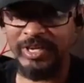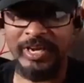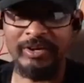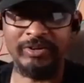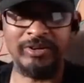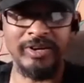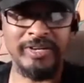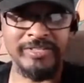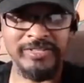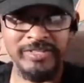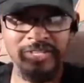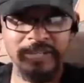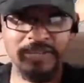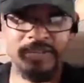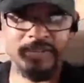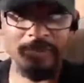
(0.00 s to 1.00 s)
our guys
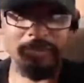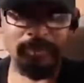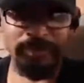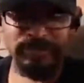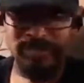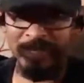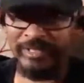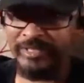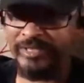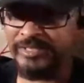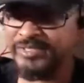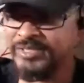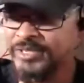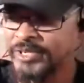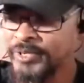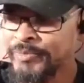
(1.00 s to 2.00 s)
here on the books like
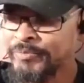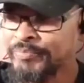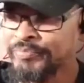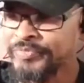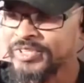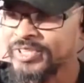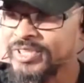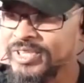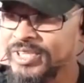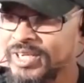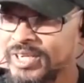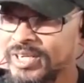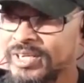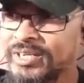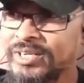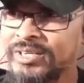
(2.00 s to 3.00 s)
this,
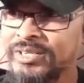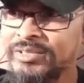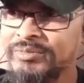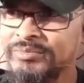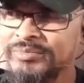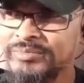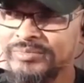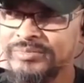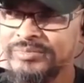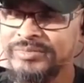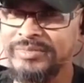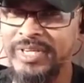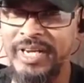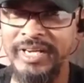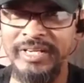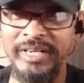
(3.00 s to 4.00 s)
um,
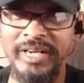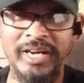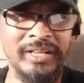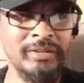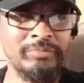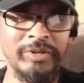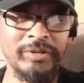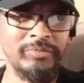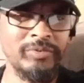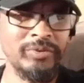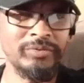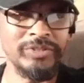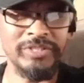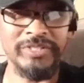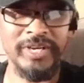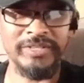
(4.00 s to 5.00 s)
and other people
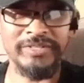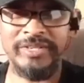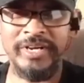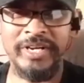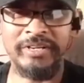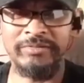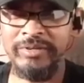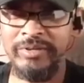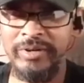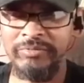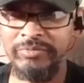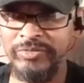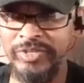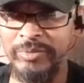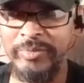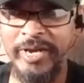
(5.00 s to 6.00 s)
just outside of the,
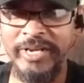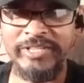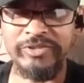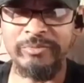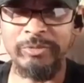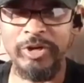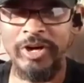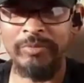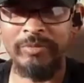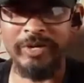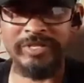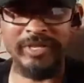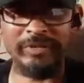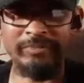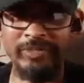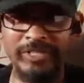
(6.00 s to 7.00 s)
the mainstream
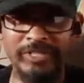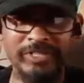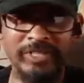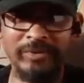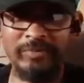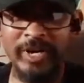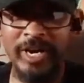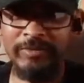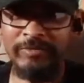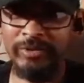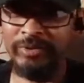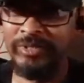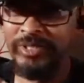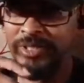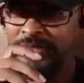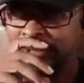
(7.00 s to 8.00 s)
comics like DC and Marvel,